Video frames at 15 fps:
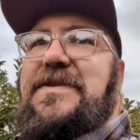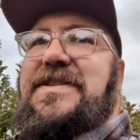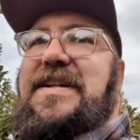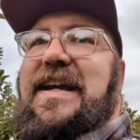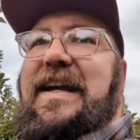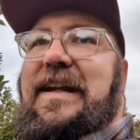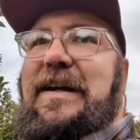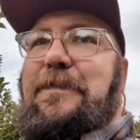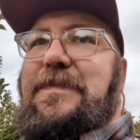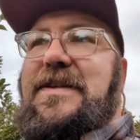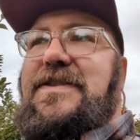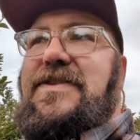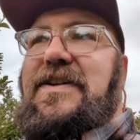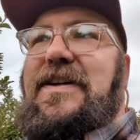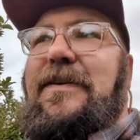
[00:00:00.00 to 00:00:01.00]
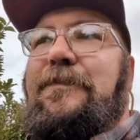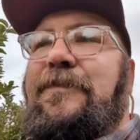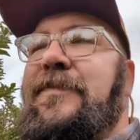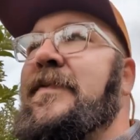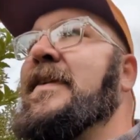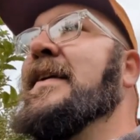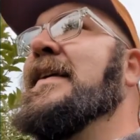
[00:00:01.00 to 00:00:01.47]
was taken up this year,
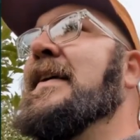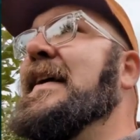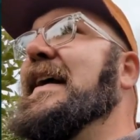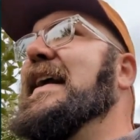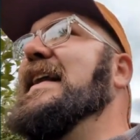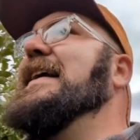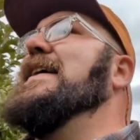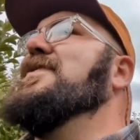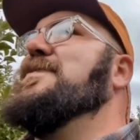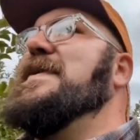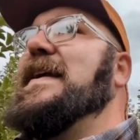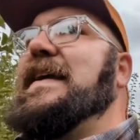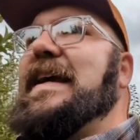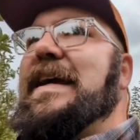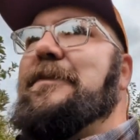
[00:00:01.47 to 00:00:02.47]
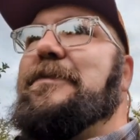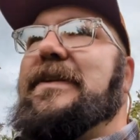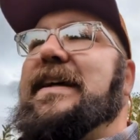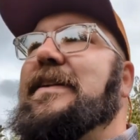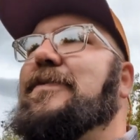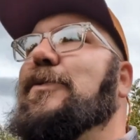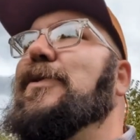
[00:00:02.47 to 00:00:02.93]
and it gives me a game
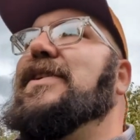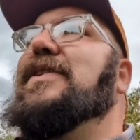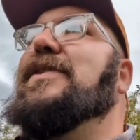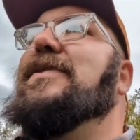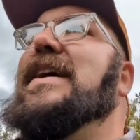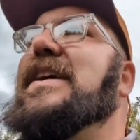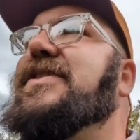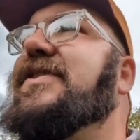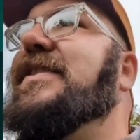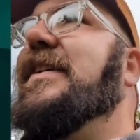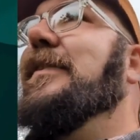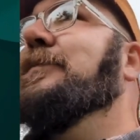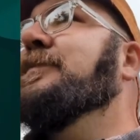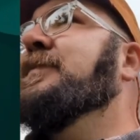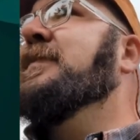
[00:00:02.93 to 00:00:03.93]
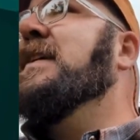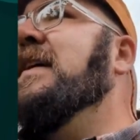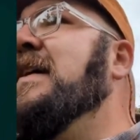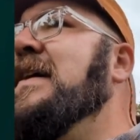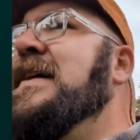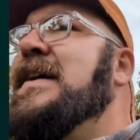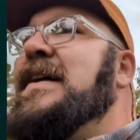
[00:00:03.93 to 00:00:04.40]
plan for what to do next year.
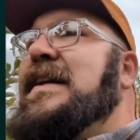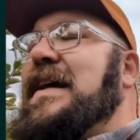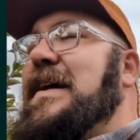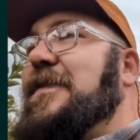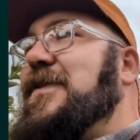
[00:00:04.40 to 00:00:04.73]
Now,